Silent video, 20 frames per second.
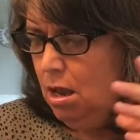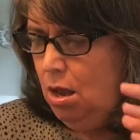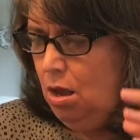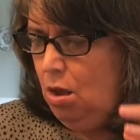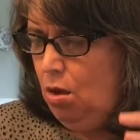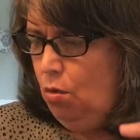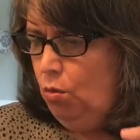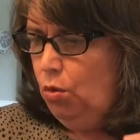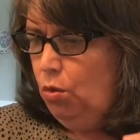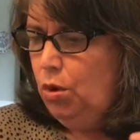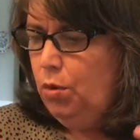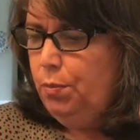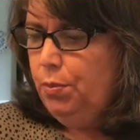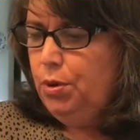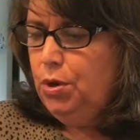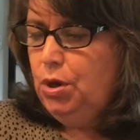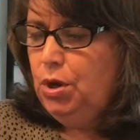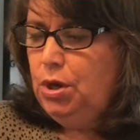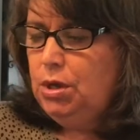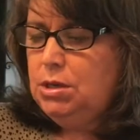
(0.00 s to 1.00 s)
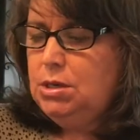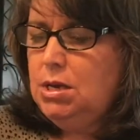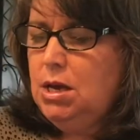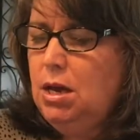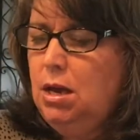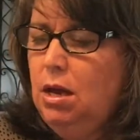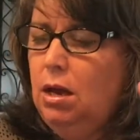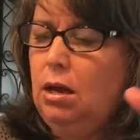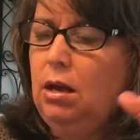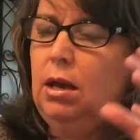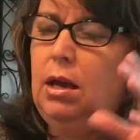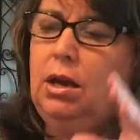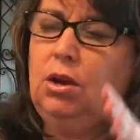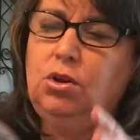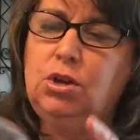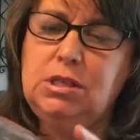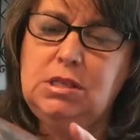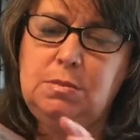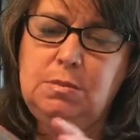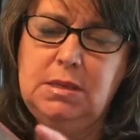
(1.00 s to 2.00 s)
We'll put, at
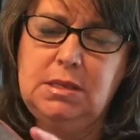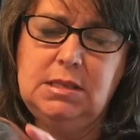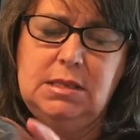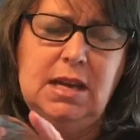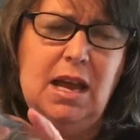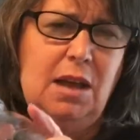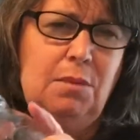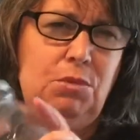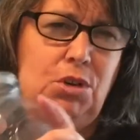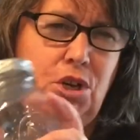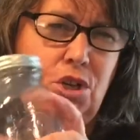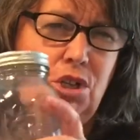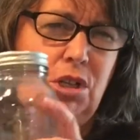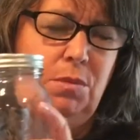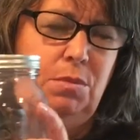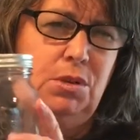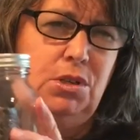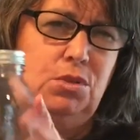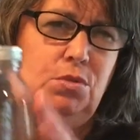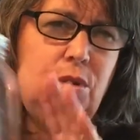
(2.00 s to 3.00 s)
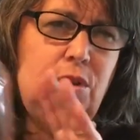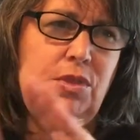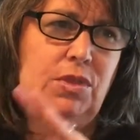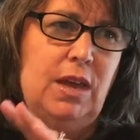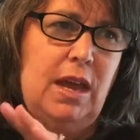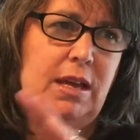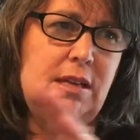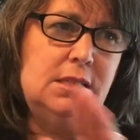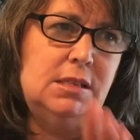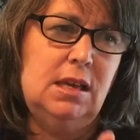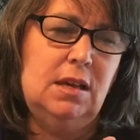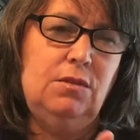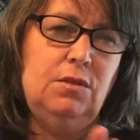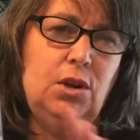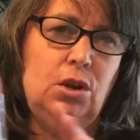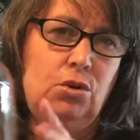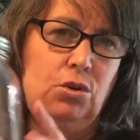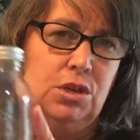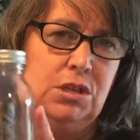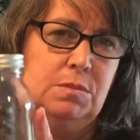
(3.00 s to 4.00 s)
Christmas time, usually between Thanksgiving
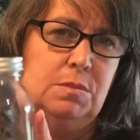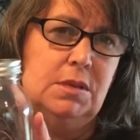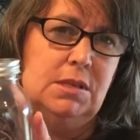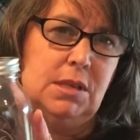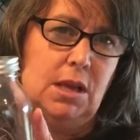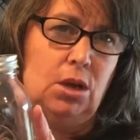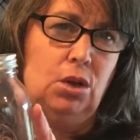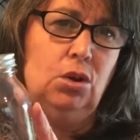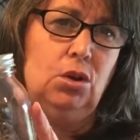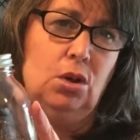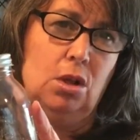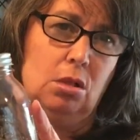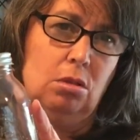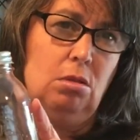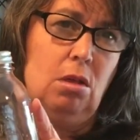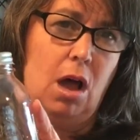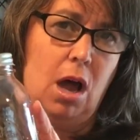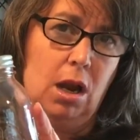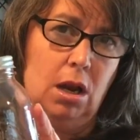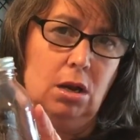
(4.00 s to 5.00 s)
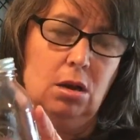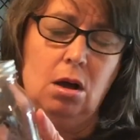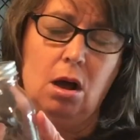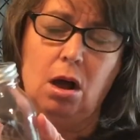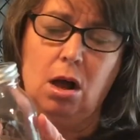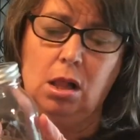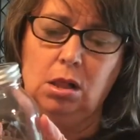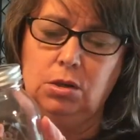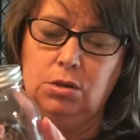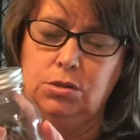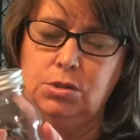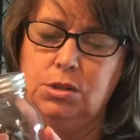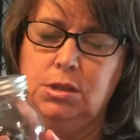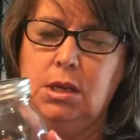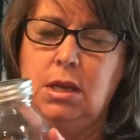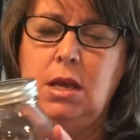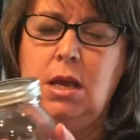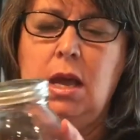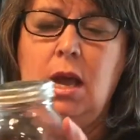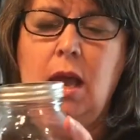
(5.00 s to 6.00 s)
and Christmas, I cook a lot of collards,
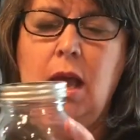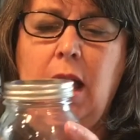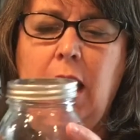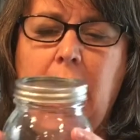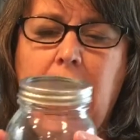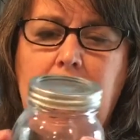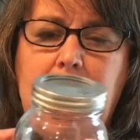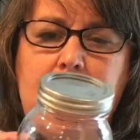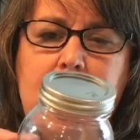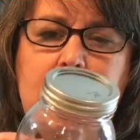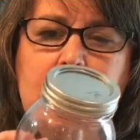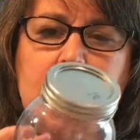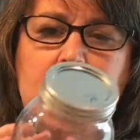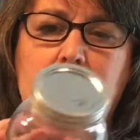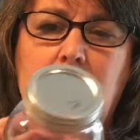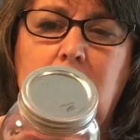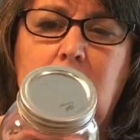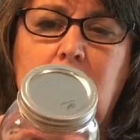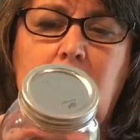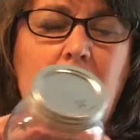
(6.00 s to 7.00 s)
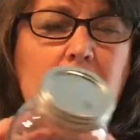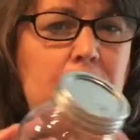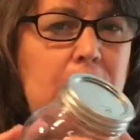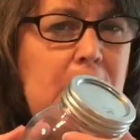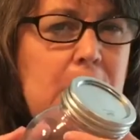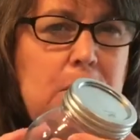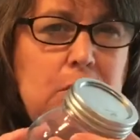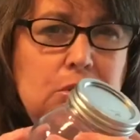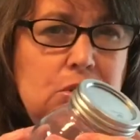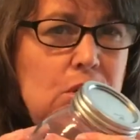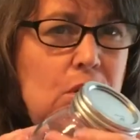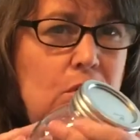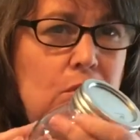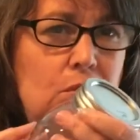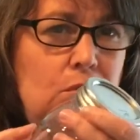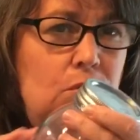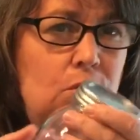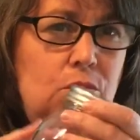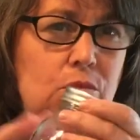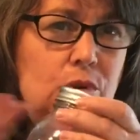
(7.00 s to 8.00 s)
and a lot of people don't
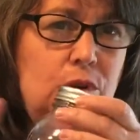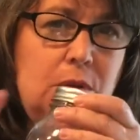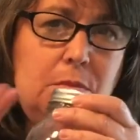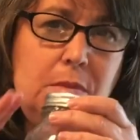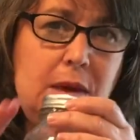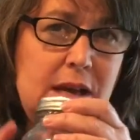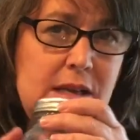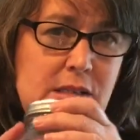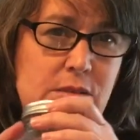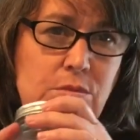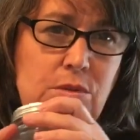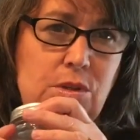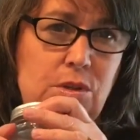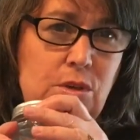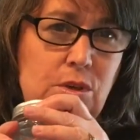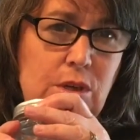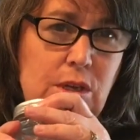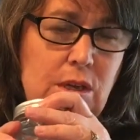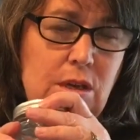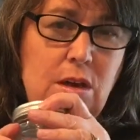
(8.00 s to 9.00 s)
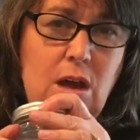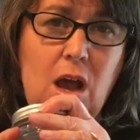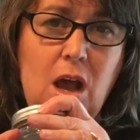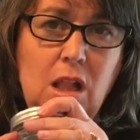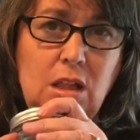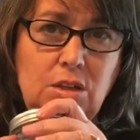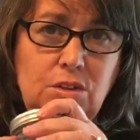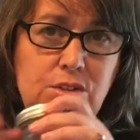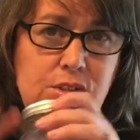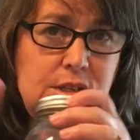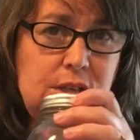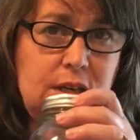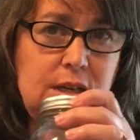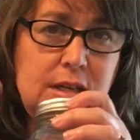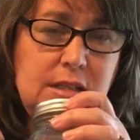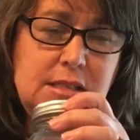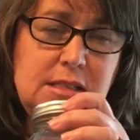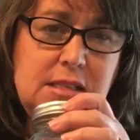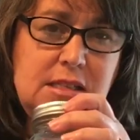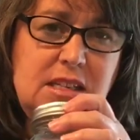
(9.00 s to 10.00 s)
want to mess with cooking collards. It
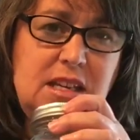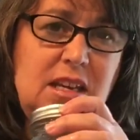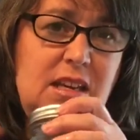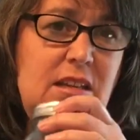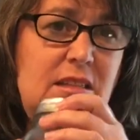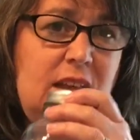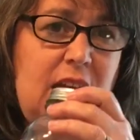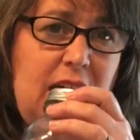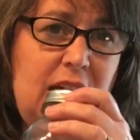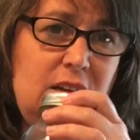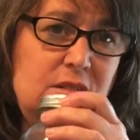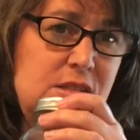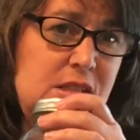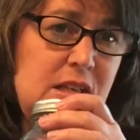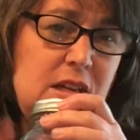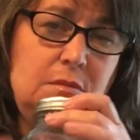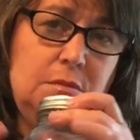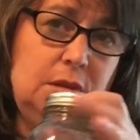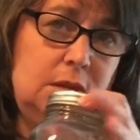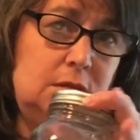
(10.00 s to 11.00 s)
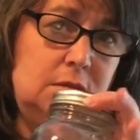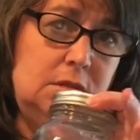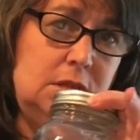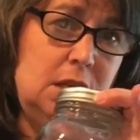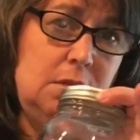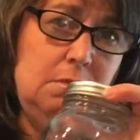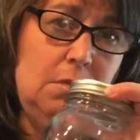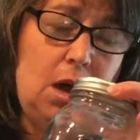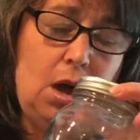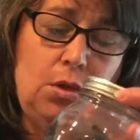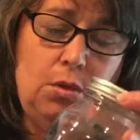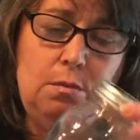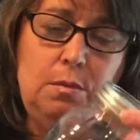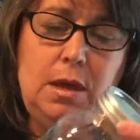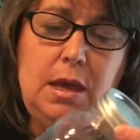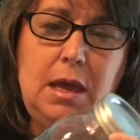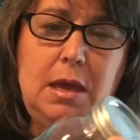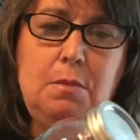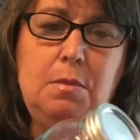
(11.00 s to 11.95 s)
can stink the house up. It doesn't bother me,